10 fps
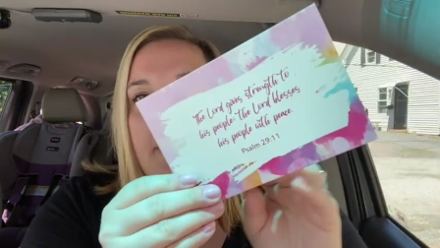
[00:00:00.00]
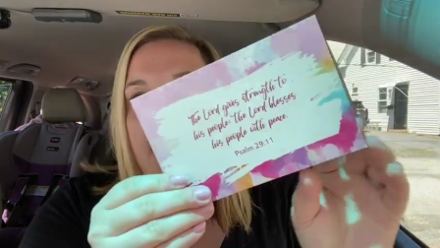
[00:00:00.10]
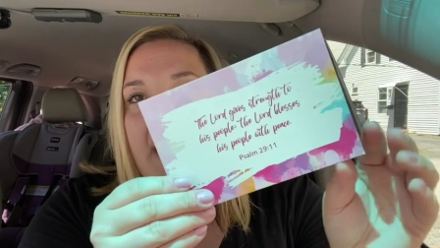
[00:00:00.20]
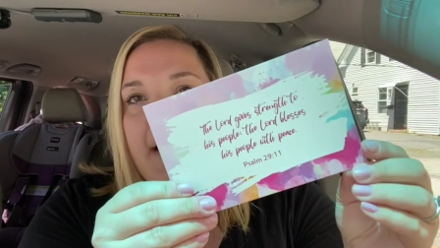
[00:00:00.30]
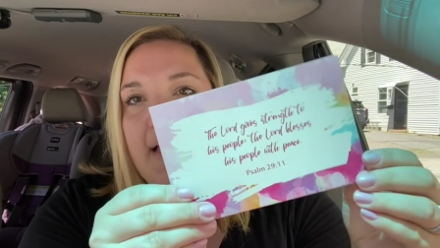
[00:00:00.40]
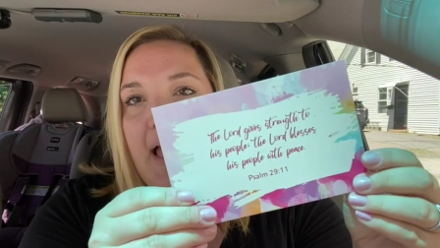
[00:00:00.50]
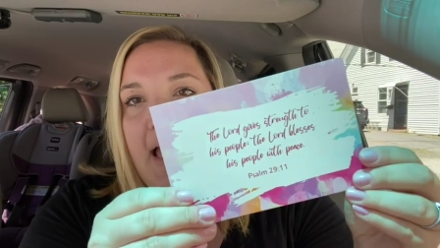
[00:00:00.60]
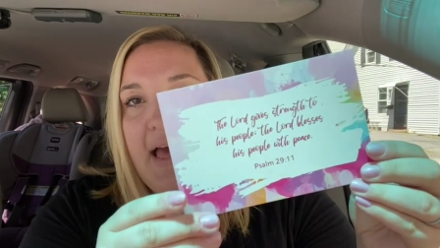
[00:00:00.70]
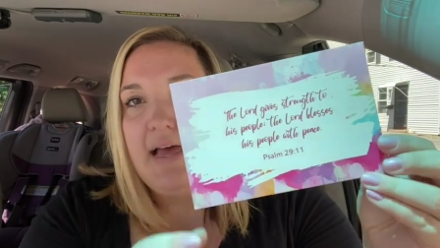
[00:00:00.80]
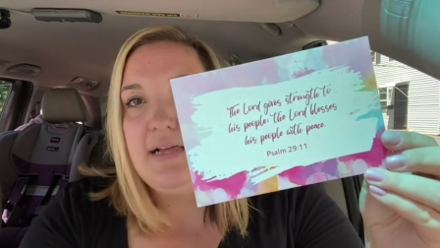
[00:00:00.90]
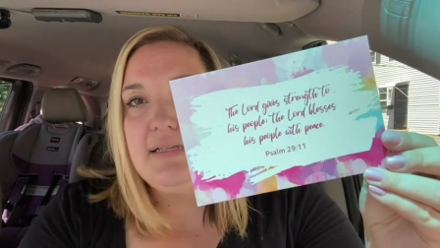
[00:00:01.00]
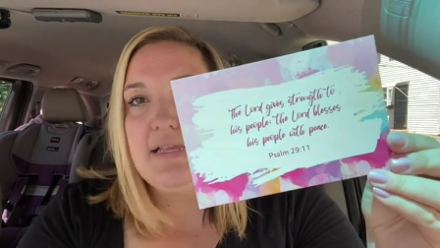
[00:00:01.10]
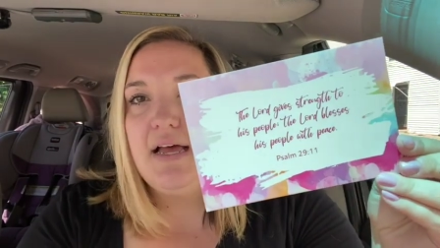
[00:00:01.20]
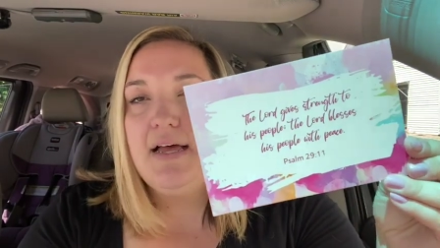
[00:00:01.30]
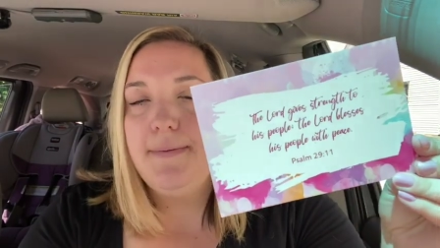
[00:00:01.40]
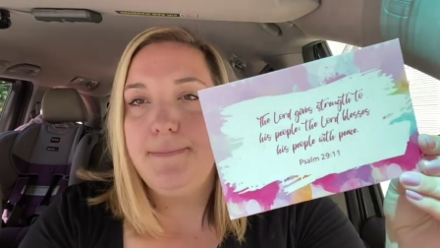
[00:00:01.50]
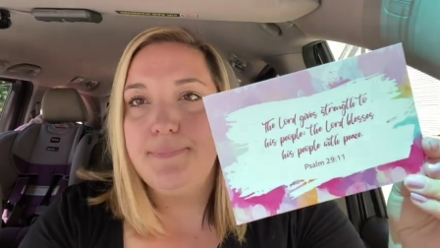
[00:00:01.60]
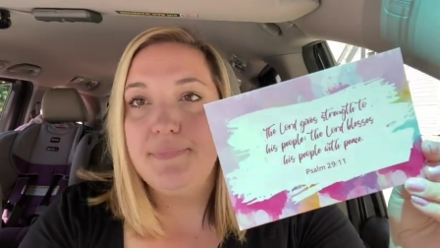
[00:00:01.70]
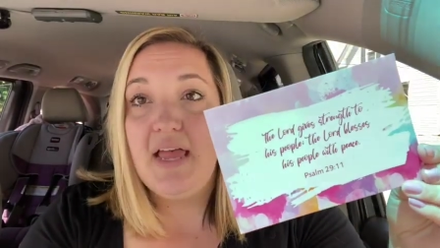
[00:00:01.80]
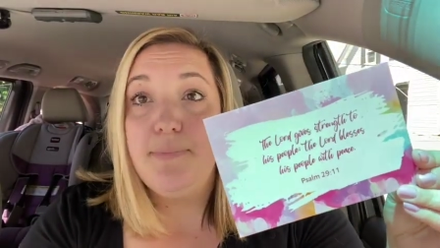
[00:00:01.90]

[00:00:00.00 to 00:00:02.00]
the back has um,